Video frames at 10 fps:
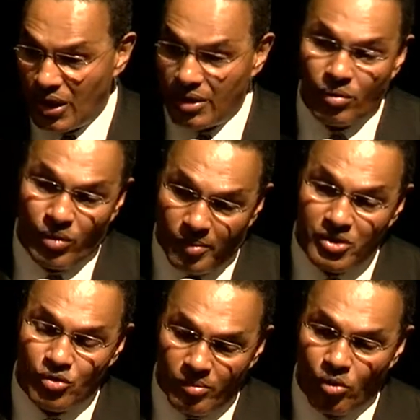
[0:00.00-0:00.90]
And we'll
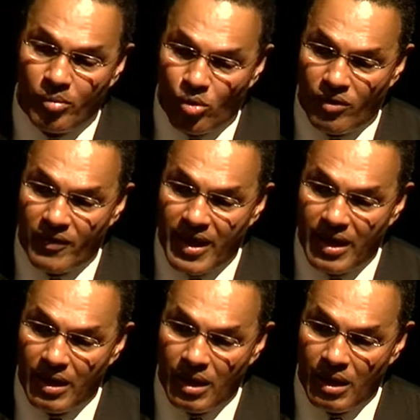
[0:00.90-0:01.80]
be doing more and more of
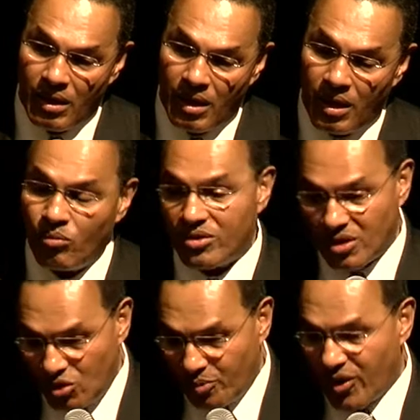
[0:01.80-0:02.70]
that. And with
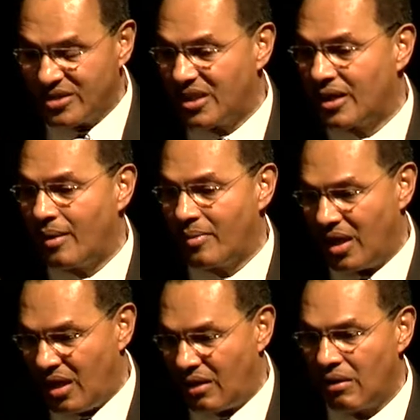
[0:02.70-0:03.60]
the new president
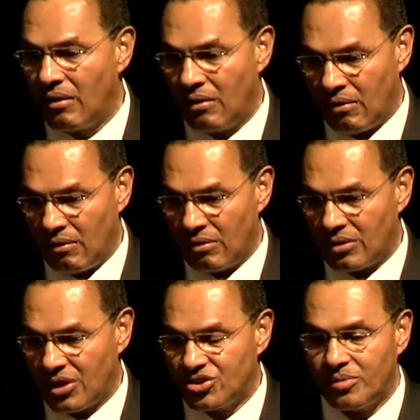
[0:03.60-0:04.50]
coming in,
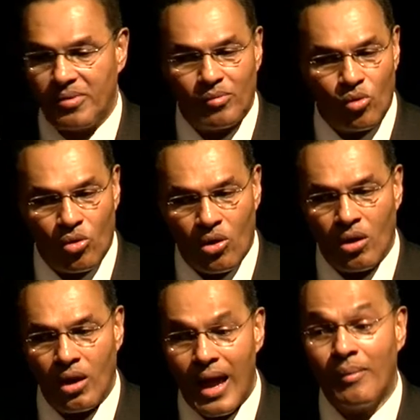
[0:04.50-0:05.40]
there should be more.
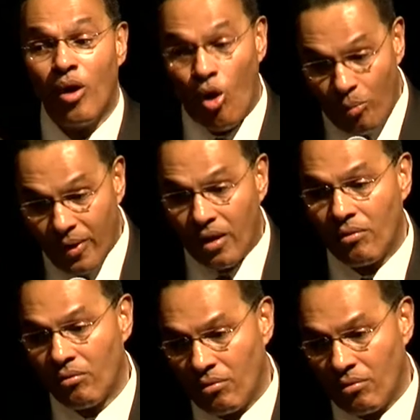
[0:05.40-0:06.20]
I'm hoping.